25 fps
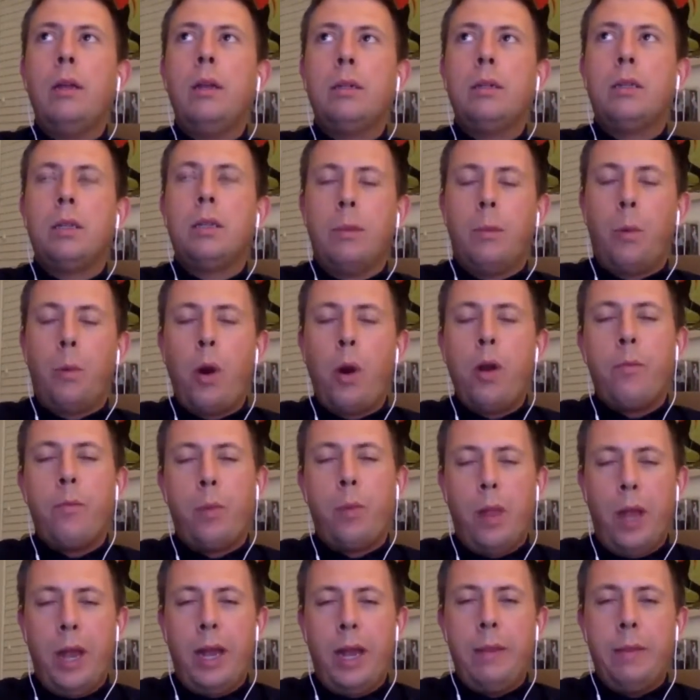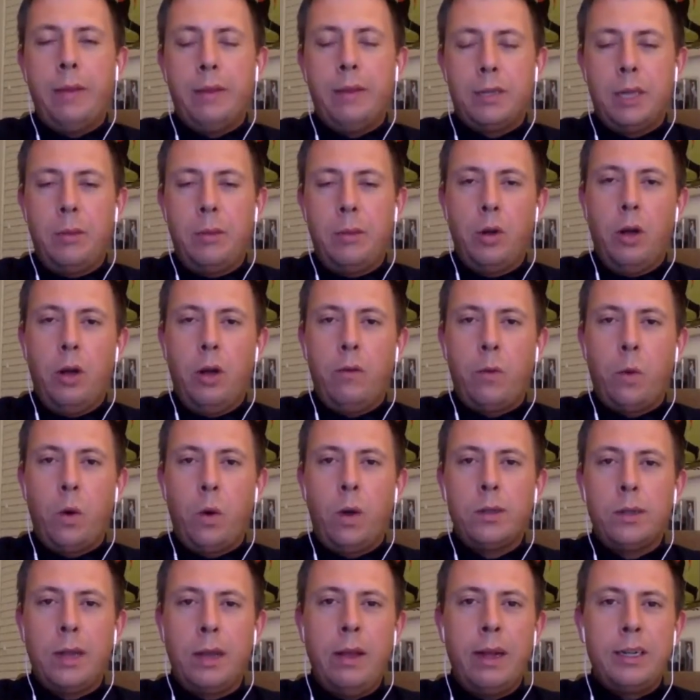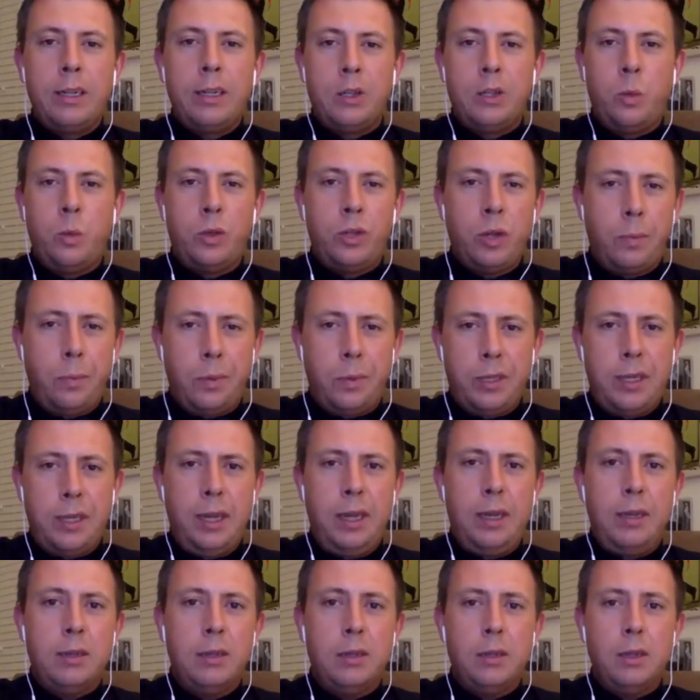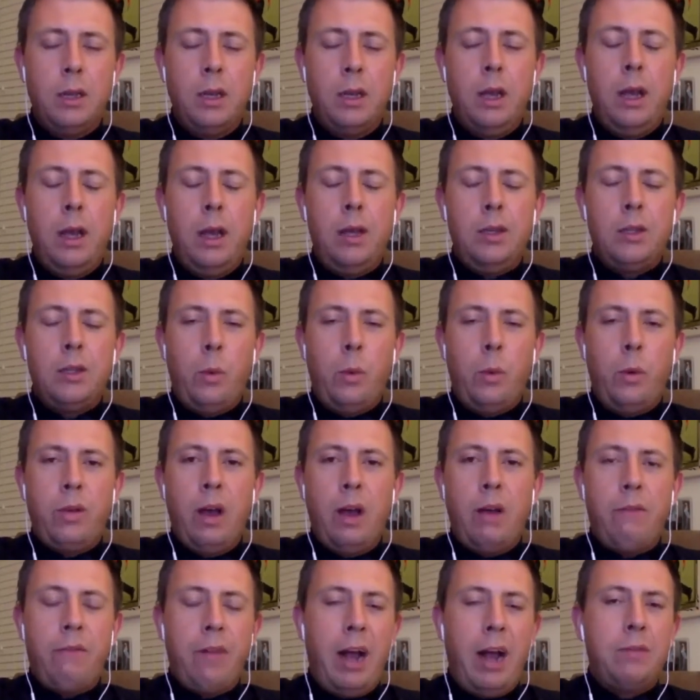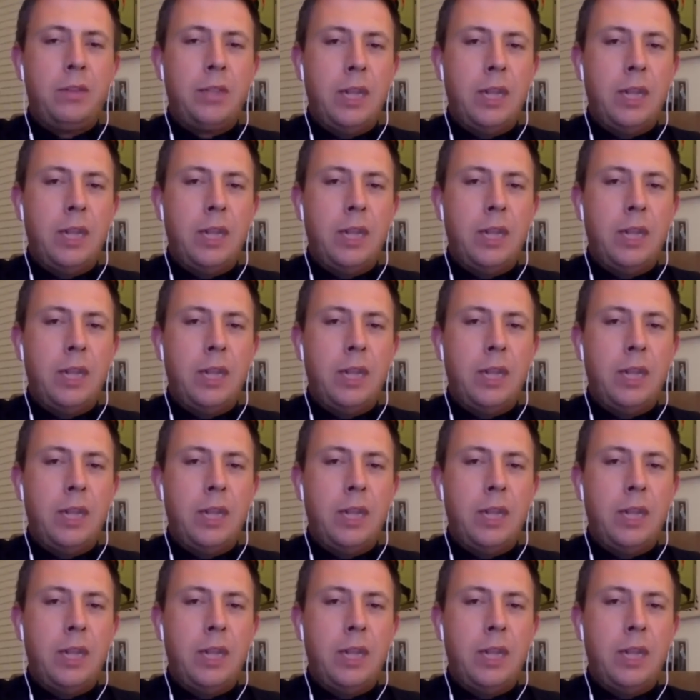to the point of playing the same golf course, I like to switch up the tees. So we've got 5